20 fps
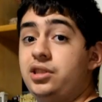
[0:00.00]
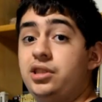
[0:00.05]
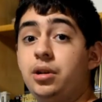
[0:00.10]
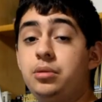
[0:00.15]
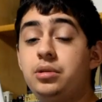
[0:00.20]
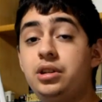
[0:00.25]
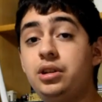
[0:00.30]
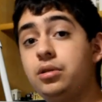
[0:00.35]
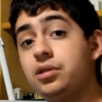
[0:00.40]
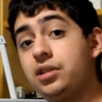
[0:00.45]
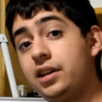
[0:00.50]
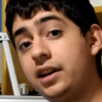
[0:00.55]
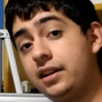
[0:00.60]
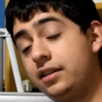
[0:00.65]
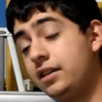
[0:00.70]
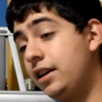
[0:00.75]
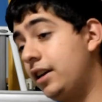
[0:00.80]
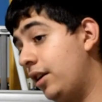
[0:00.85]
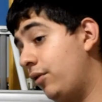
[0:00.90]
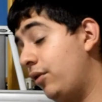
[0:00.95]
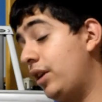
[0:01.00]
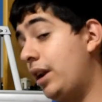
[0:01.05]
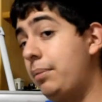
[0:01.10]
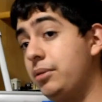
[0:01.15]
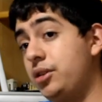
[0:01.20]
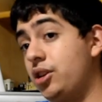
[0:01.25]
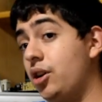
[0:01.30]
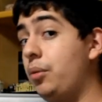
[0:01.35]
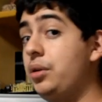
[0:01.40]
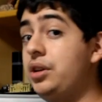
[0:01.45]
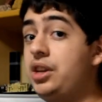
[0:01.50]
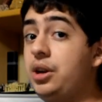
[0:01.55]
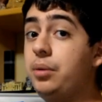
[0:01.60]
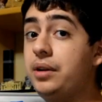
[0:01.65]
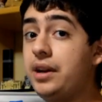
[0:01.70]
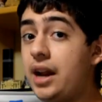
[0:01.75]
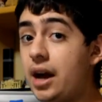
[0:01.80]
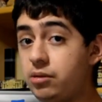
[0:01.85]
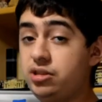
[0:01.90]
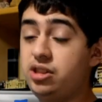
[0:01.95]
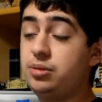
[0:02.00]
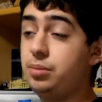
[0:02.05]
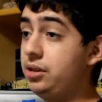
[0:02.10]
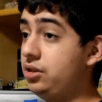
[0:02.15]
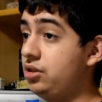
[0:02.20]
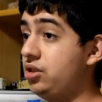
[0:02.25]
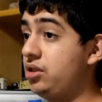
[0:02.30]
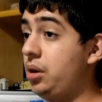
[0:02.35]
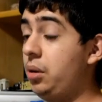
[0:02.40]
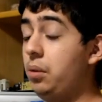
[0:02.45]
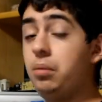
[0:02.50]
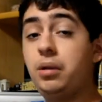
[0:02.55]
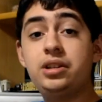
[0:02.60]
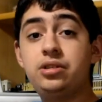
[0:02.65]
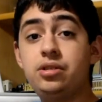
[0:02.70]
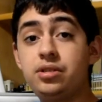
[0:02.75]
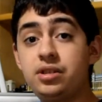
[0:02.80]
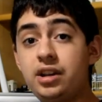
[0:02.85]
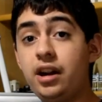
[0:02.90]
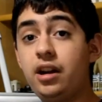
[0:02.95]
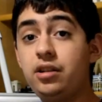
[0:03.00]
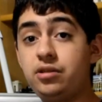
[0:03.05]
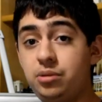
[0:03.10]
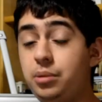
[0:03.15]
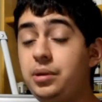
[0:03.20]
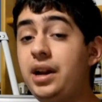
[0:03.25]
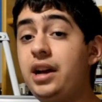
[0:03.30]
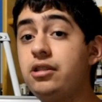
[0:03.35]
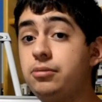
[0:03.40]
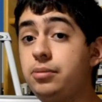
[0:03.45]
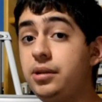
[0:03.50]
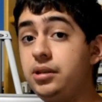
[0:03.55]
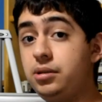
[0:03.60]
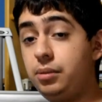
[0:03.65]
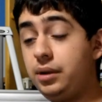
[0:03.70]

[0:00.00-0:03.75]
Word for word: So usually at the end of an episode we do announcements. So let's just get on to announcements.